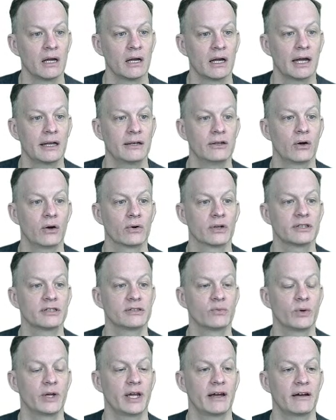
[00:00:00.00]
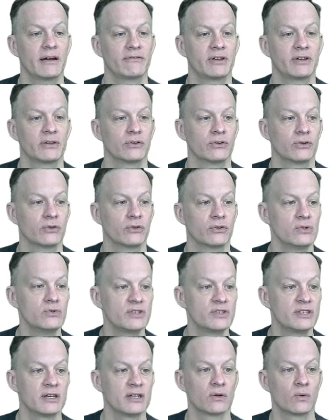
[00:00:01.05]
And notice we have here
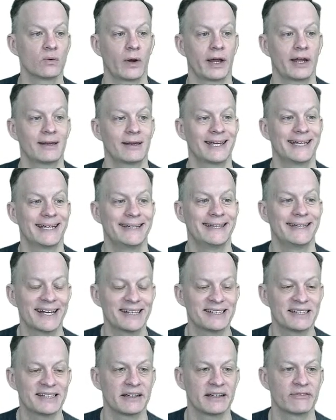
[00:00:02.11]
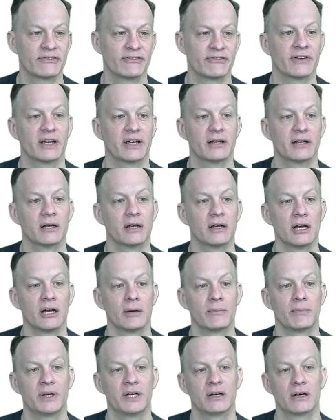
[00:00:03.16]
losing weight, getting fit,
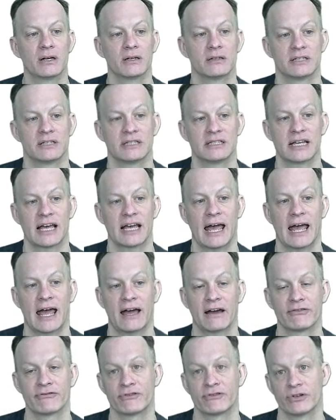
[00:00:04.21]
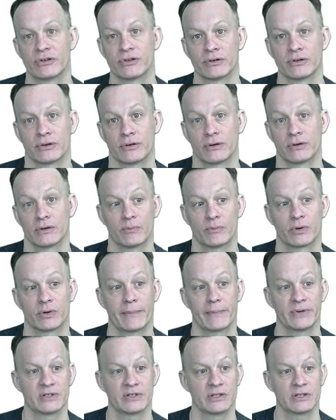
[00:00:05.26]
because it's after the
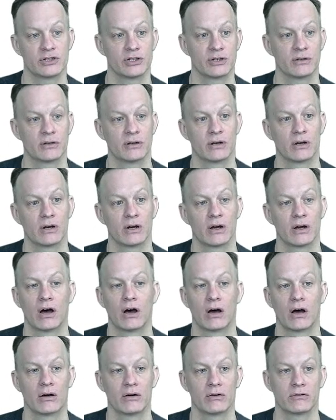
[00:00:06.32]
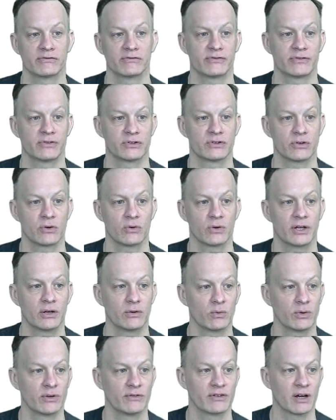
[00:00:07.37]
preposition of. So here
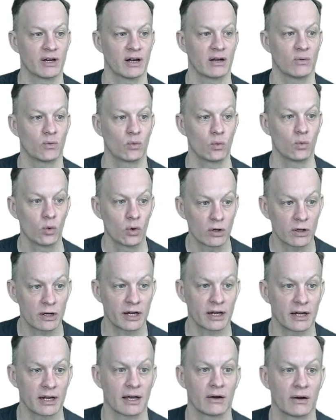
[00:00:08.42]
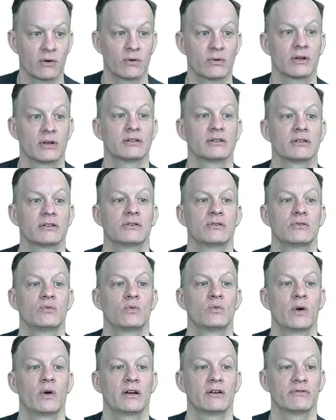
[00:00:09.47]
we've got working out is a good
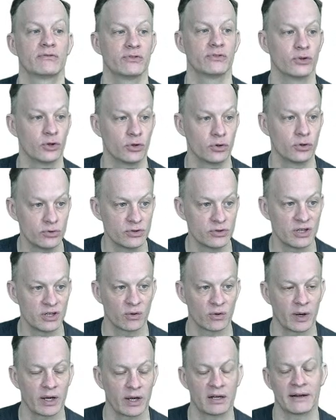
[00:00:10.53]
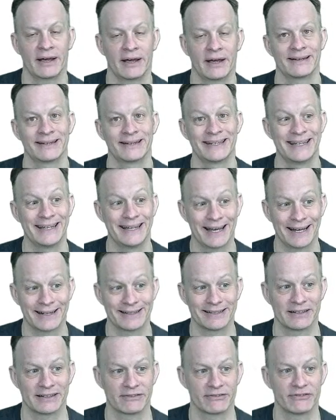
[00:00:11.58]
way of losing weight and
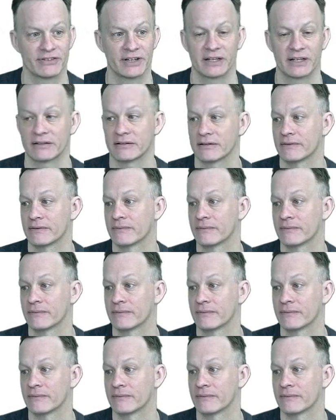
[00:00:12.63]
getting fit.